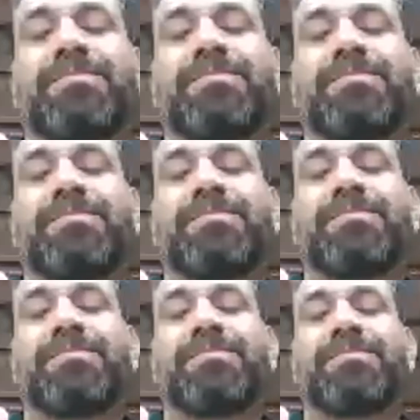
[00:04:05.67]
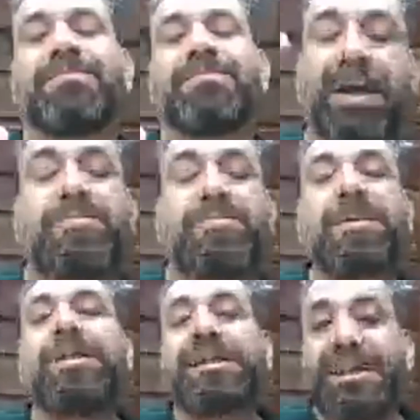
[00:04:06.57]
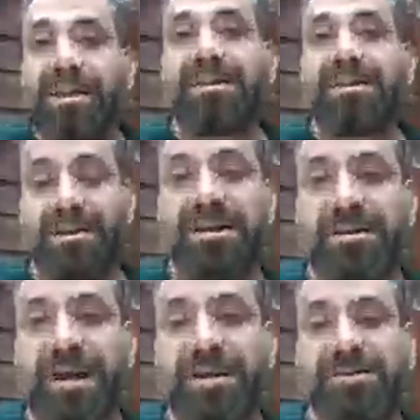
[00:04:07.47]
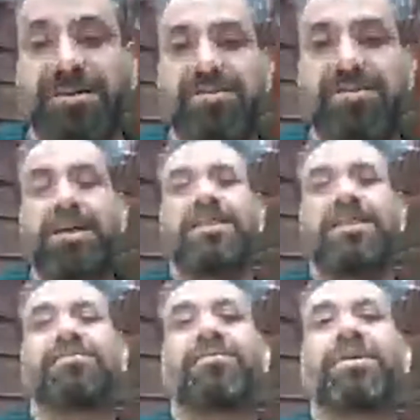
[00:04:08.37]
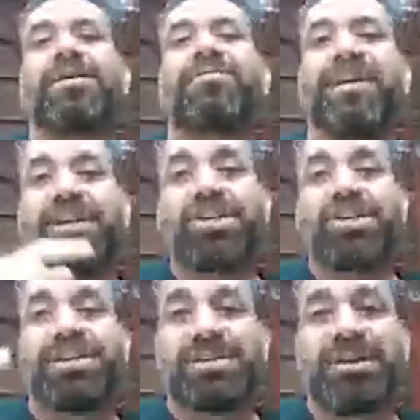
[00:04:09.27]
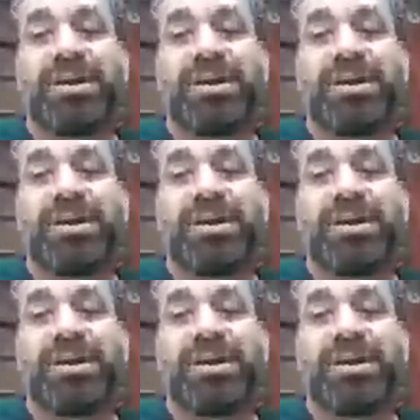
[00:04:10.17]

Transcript: with myself and signing with other people I tell this contract to. Therefore, if I achieve this